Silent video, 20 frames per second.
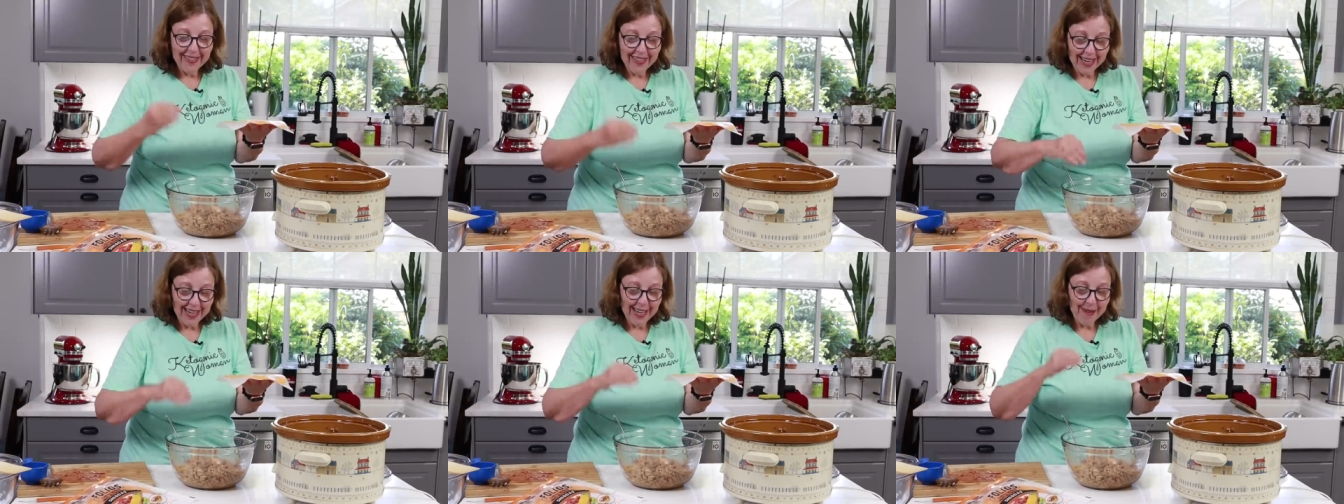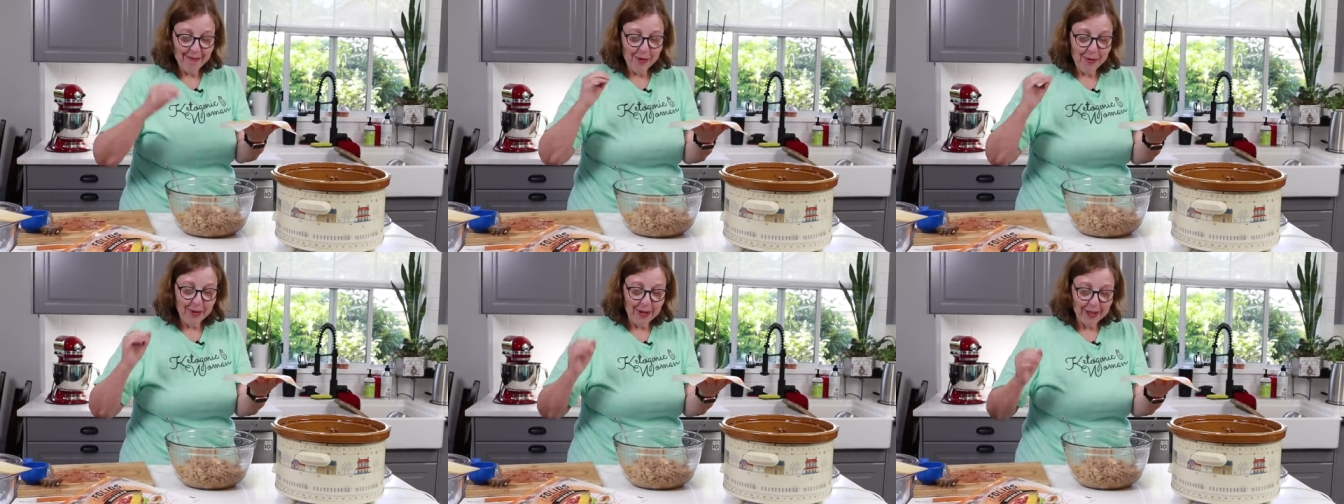Then
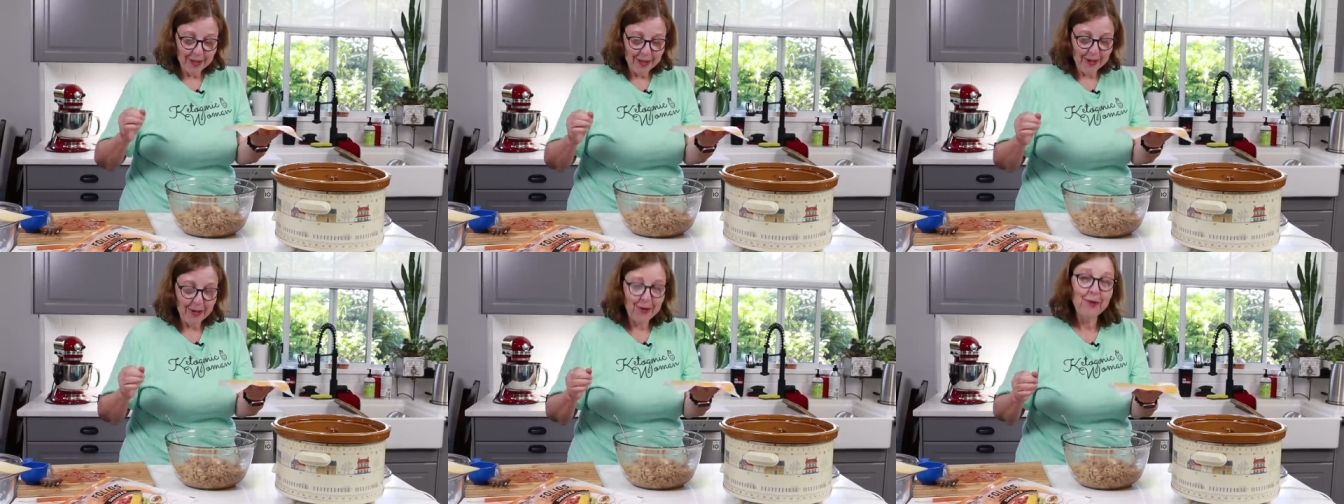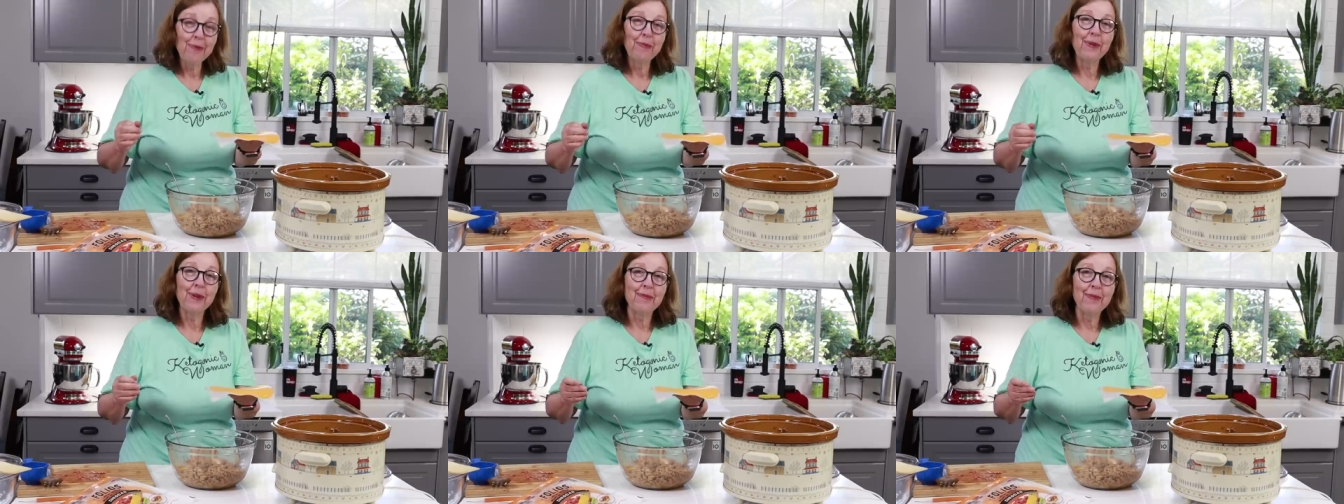I'm going
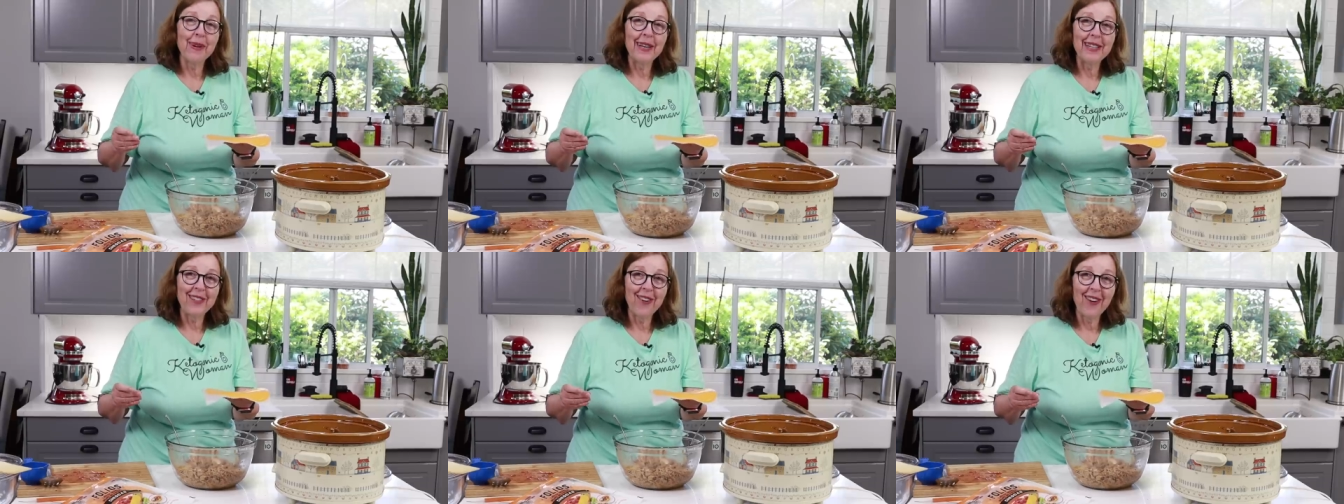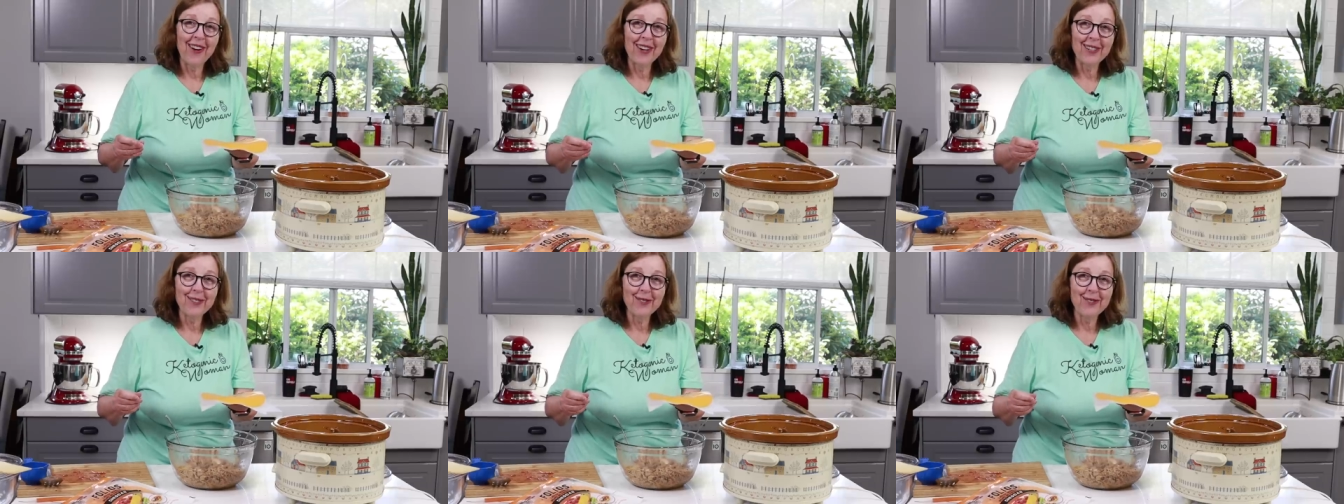to put my
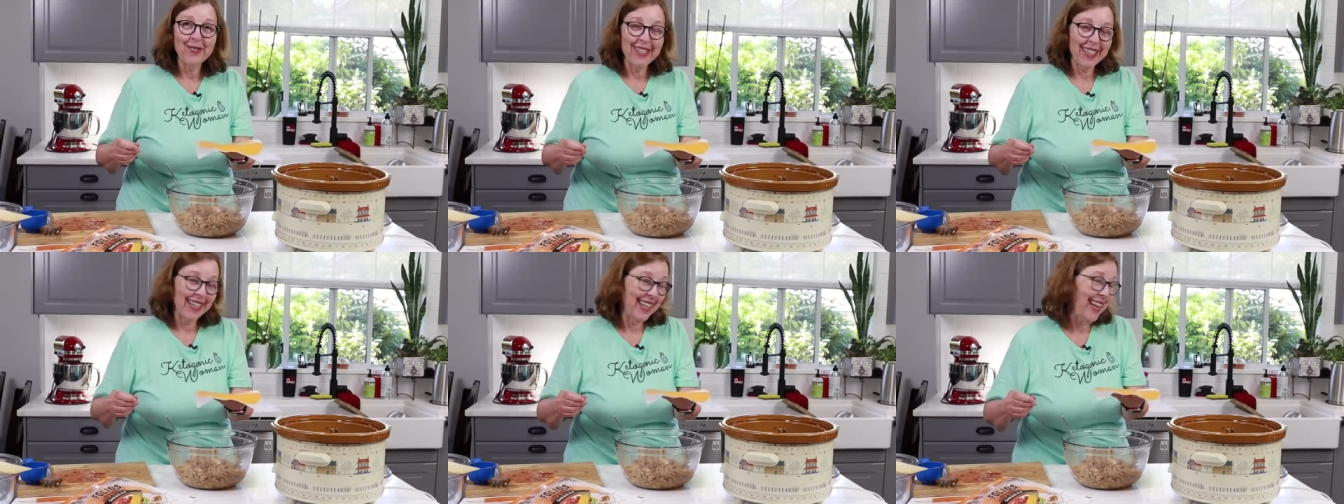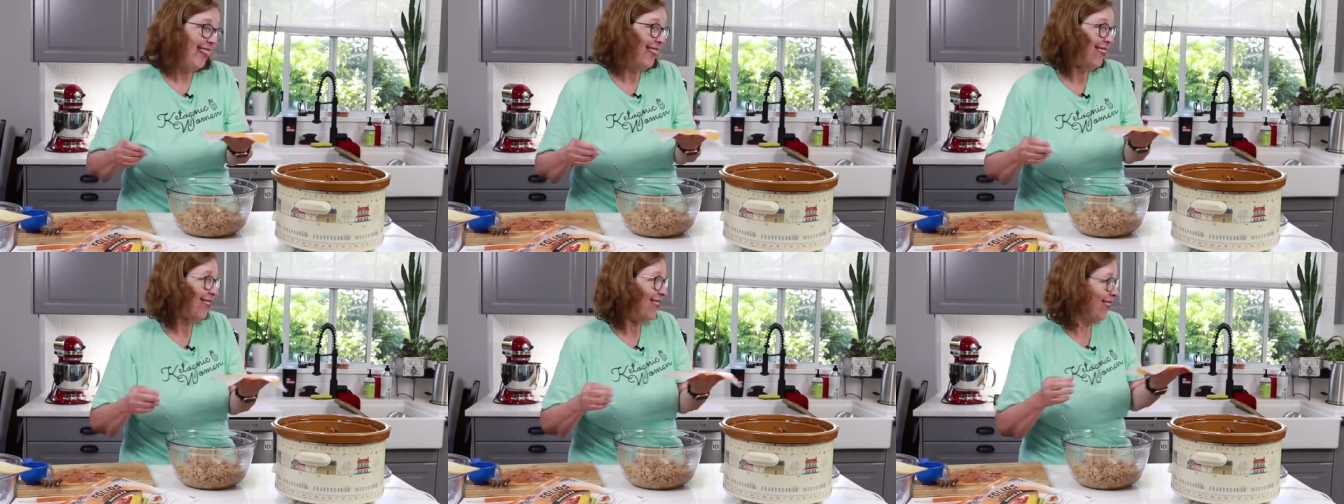taco
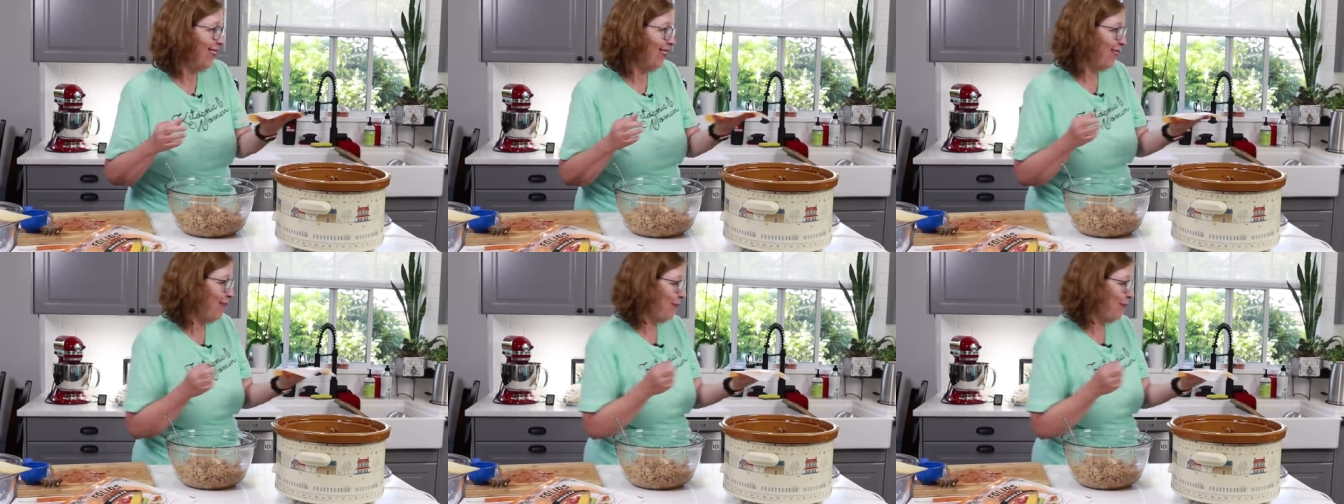together.